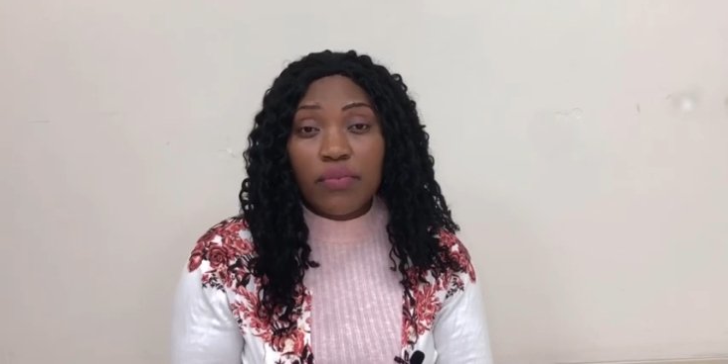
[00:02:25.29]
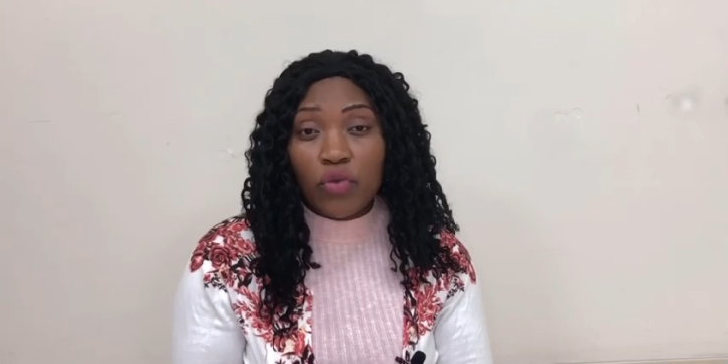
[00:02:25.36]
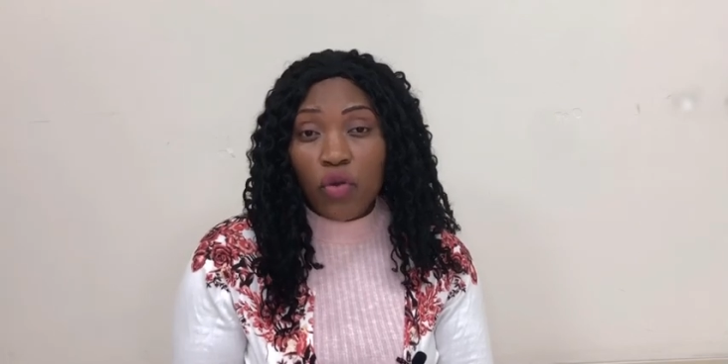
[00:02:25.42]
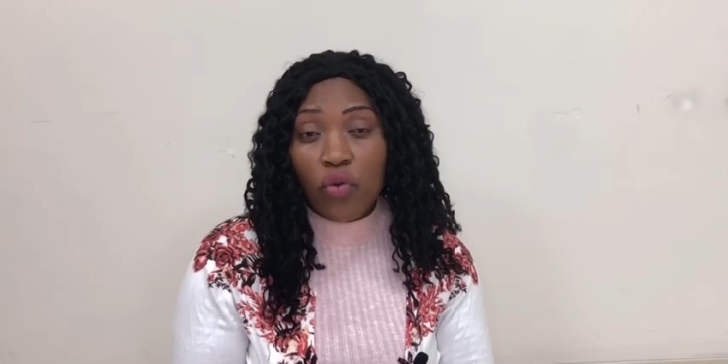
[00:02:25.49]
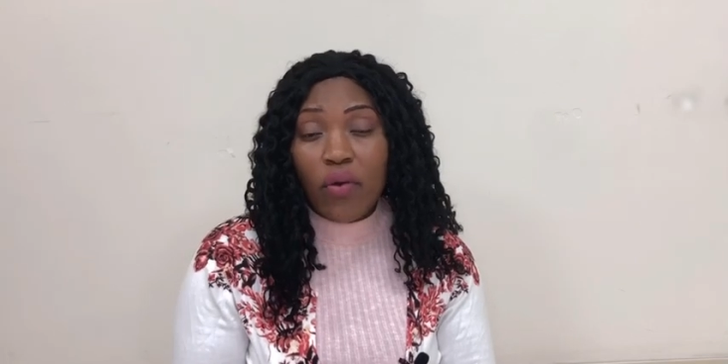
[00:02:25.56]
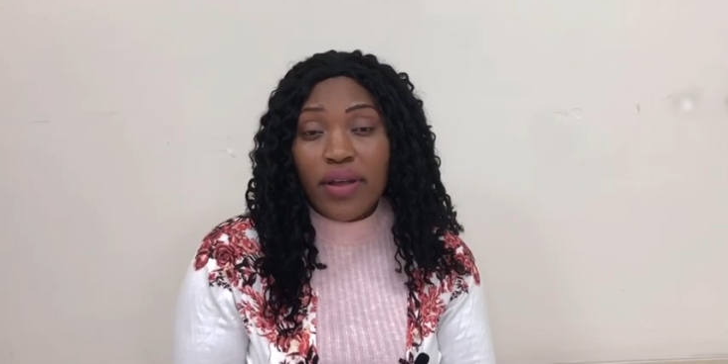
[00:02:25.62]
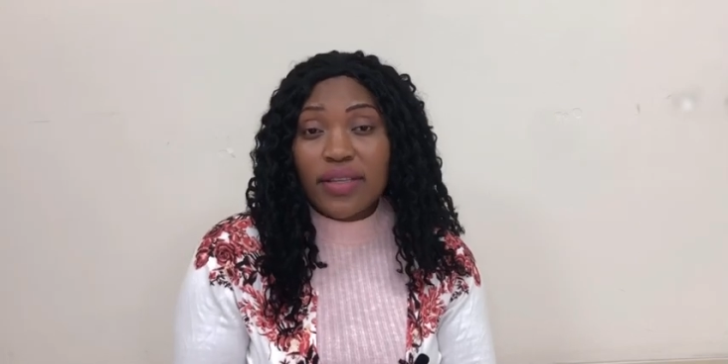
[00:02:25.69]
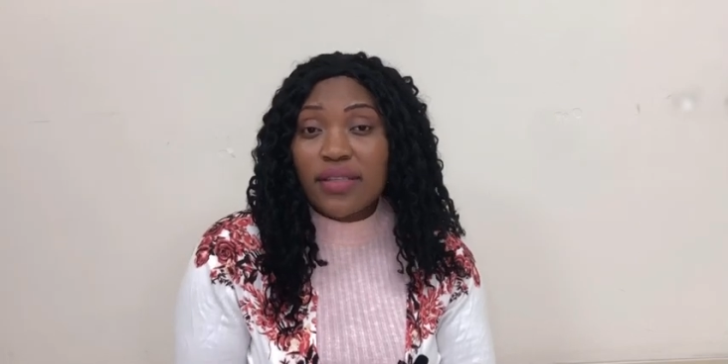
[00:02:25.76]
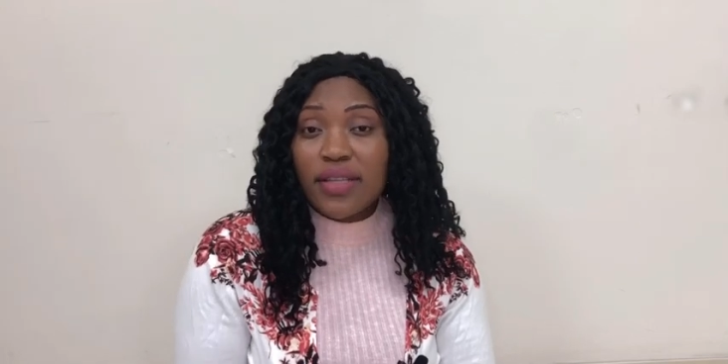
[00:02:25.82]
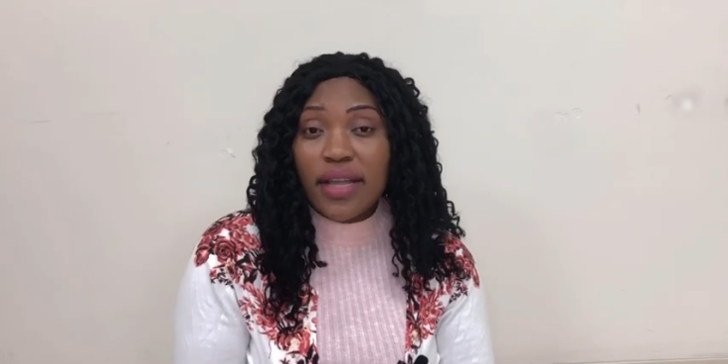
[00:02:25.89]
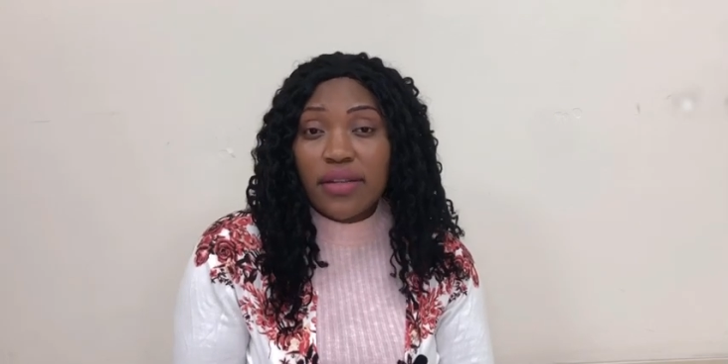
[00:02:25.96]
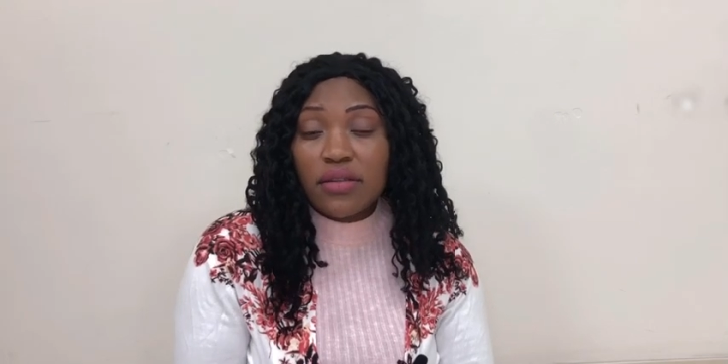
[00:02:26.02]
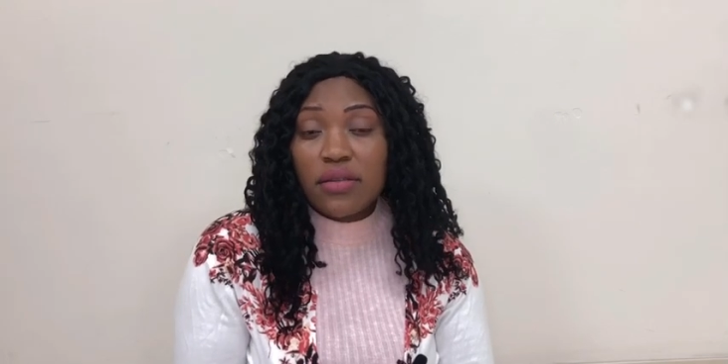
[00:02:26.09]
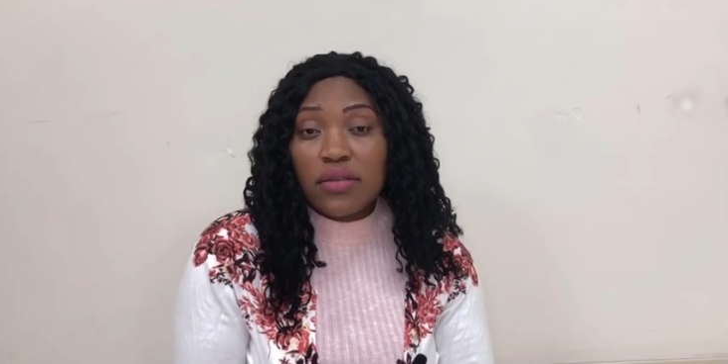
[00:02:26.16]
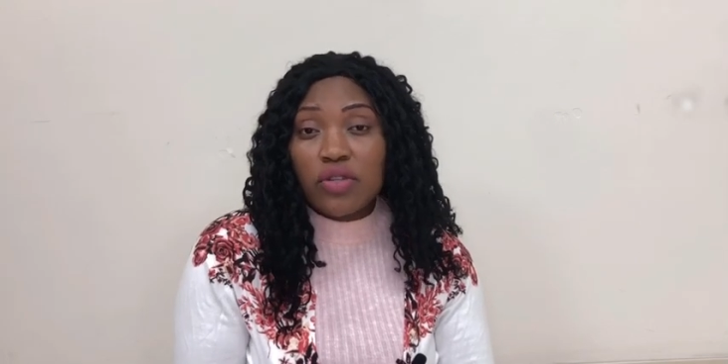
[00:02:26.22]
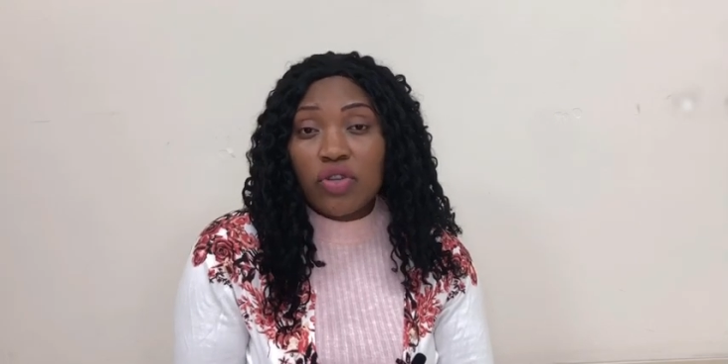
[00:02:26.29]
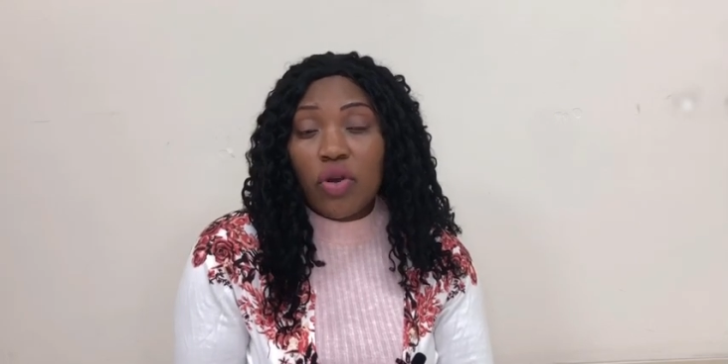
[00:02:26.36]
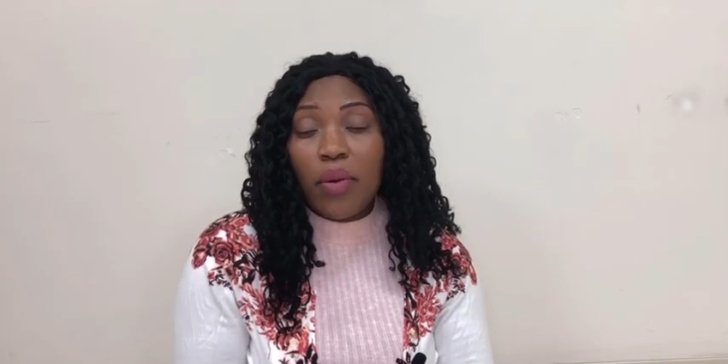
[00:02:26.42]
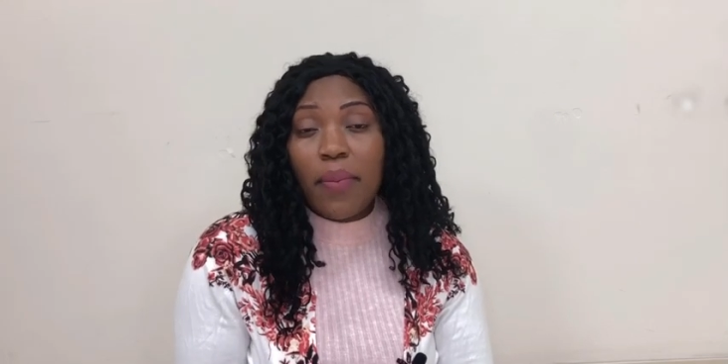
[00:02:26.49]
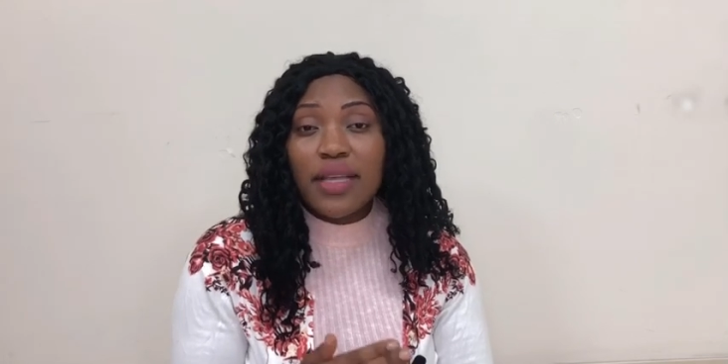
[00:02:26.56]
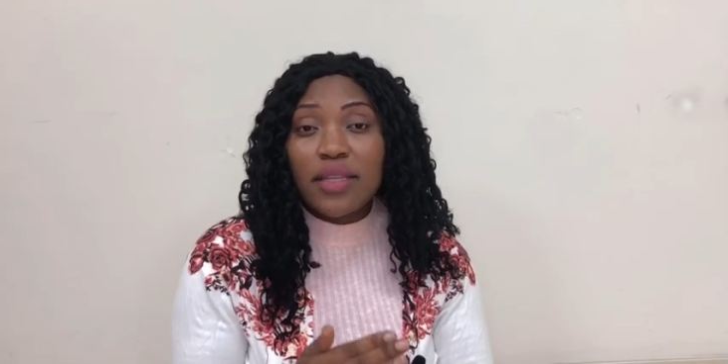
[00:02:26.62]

go and start this job.